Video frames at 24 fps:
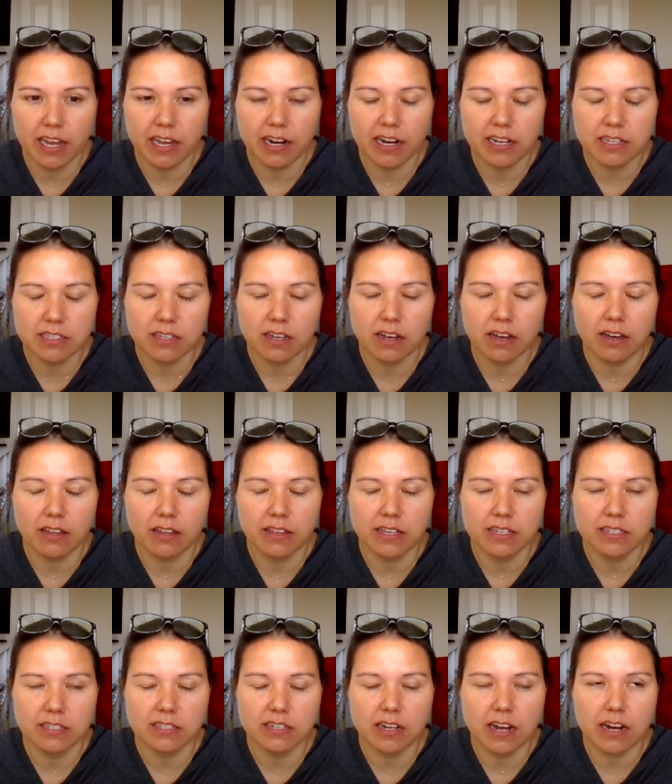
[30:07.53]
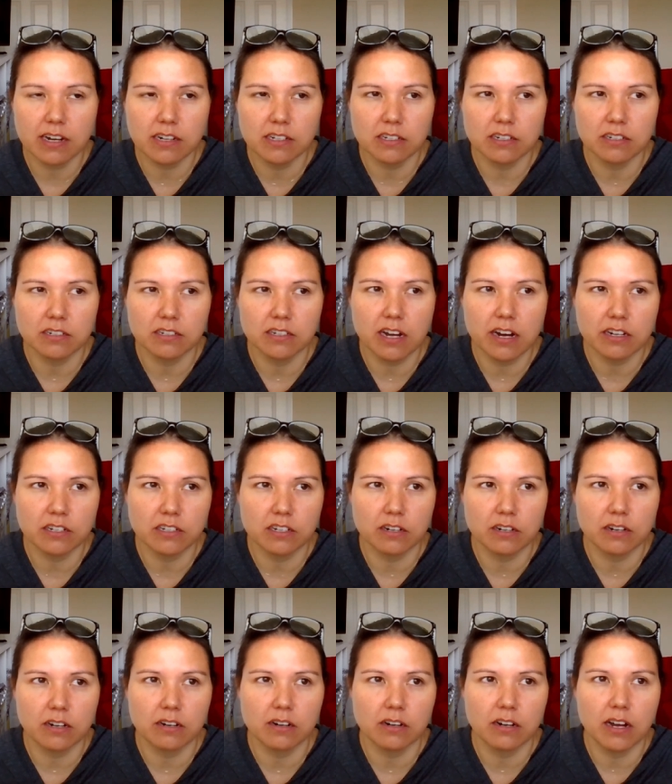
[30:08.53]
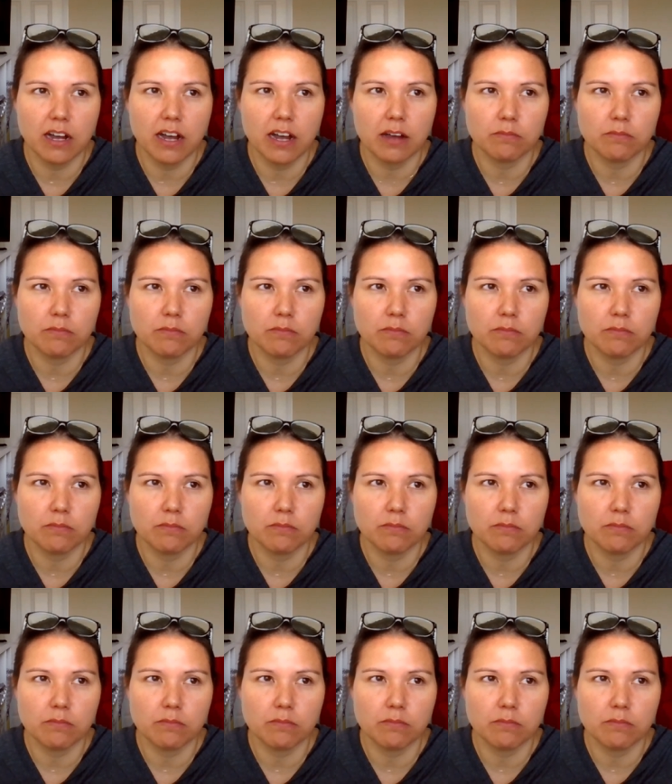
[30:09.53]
and I saw this doctor,